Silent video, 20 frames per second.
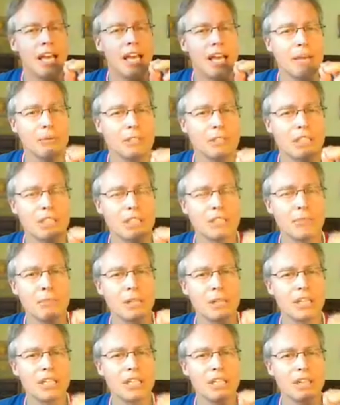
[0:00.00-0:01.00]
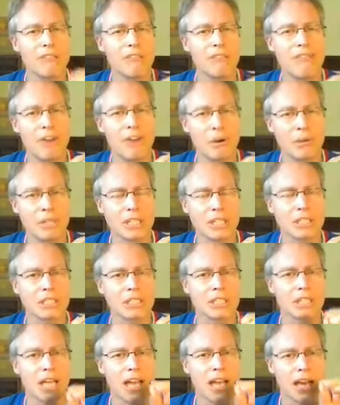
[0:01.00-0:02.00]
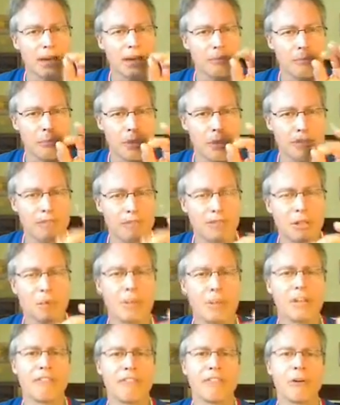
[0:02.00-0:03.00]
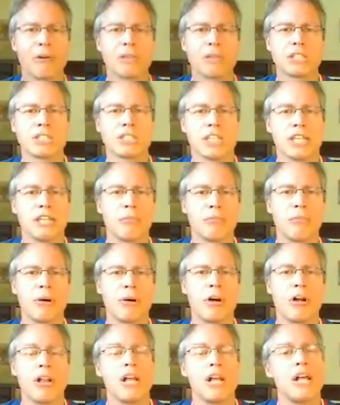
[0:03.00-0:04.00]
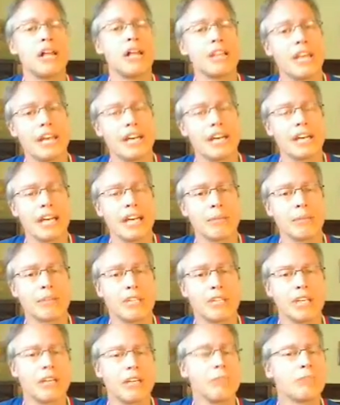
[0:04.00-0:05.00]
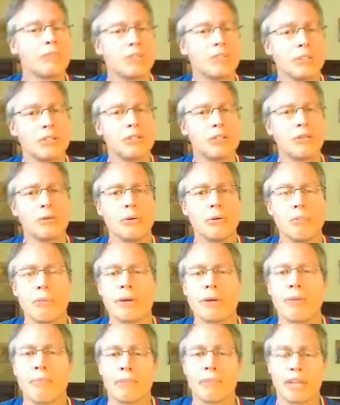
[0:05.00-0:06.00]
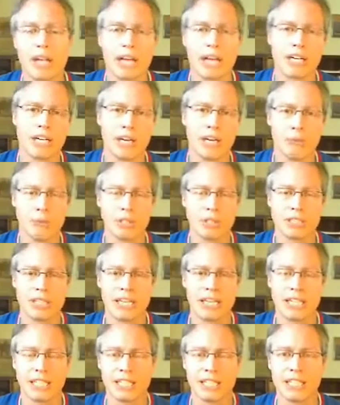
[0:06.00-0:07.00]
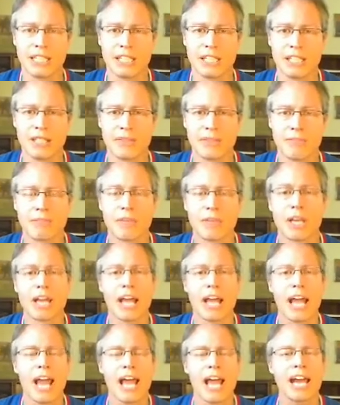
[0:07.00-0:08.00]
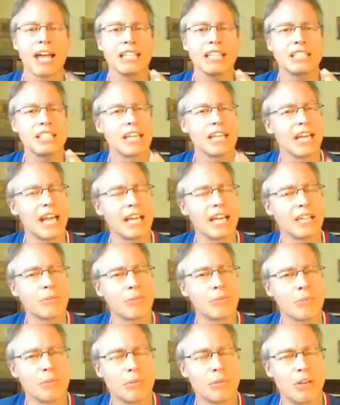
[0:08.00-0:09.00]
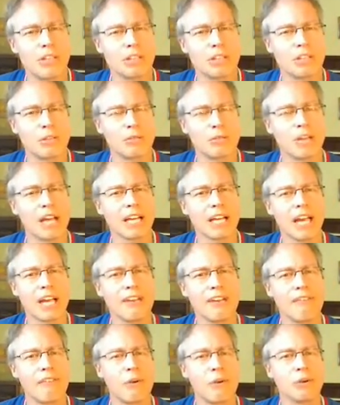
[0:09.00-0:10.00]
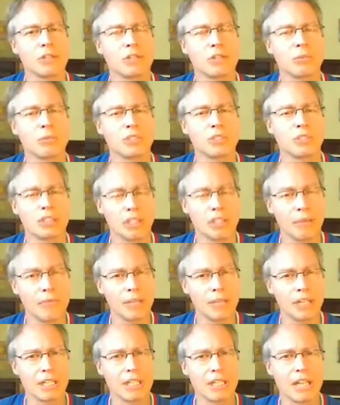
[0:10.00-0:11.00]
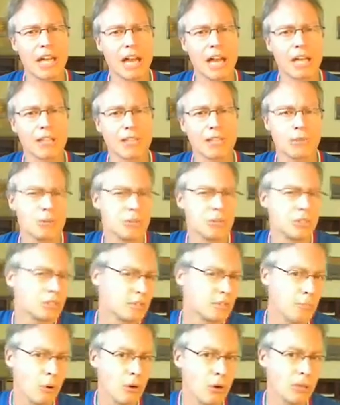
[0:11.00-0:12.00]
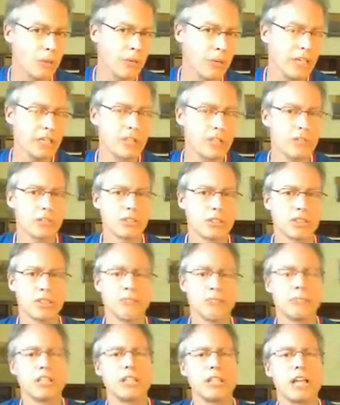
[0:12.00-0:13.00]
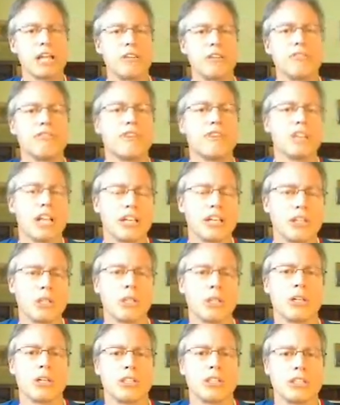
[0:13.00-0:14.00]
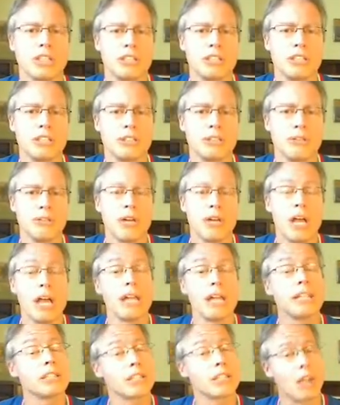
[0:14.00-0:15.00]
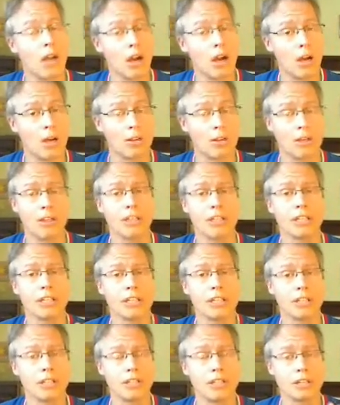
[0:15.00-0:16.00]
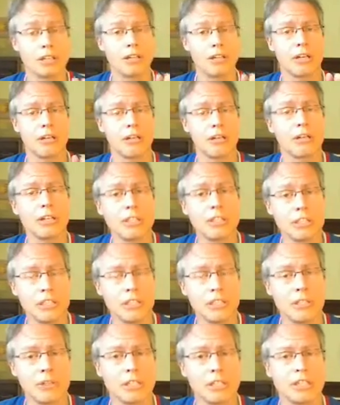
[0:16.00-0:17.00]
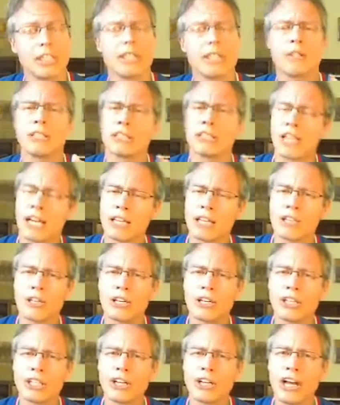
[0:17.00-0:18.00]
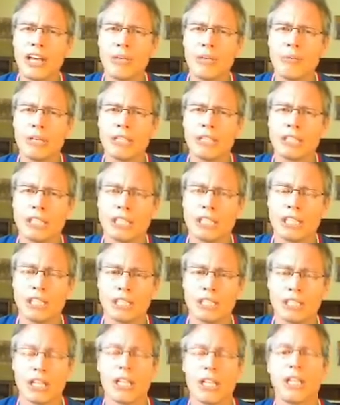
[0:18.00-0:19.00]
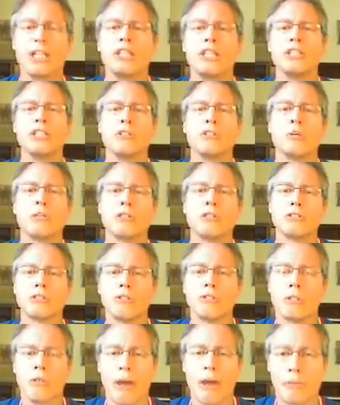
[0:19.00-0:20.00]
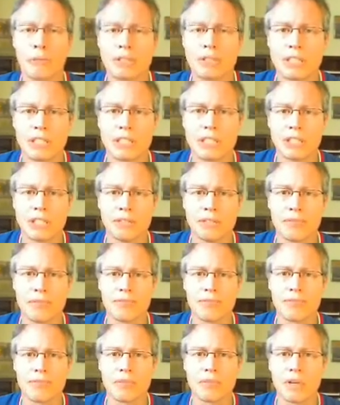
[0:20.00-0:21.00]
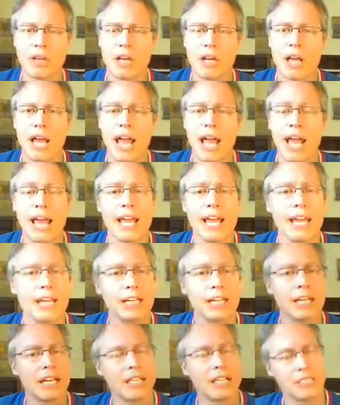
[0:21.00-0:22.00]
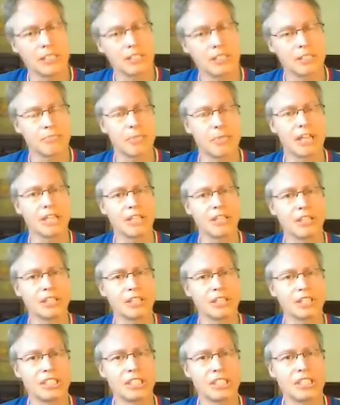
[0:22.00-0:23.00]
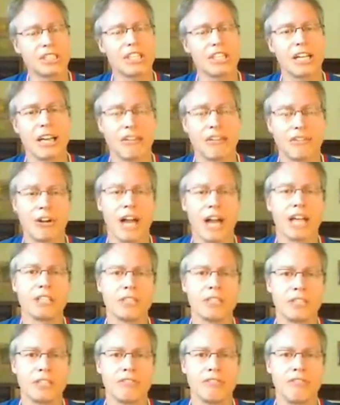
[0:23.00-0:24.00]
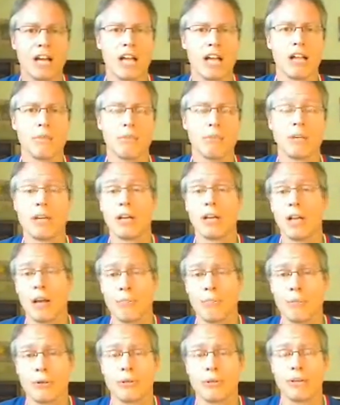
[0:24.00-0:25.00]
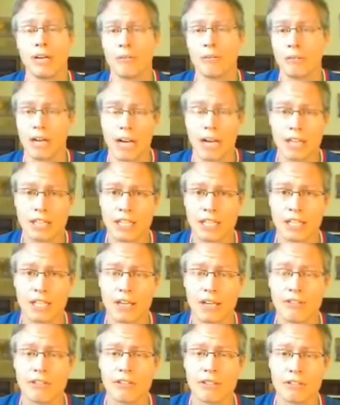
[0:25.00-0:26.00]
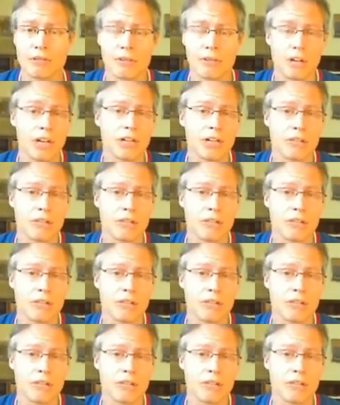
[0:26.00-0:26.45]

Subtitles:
it was his ability to focus and be totally focused on the ball that enabled him to put up the kind of numbers that he did. And I said, hey, so that kind of focus, was it something that you were just born with or something that you feel like you learned to do? He said, oh, no, I learned to do it. He said, it's like learning your ABCs. You do it through a repetition. And in many years since then, I've gradually developed a program that I think of as, or I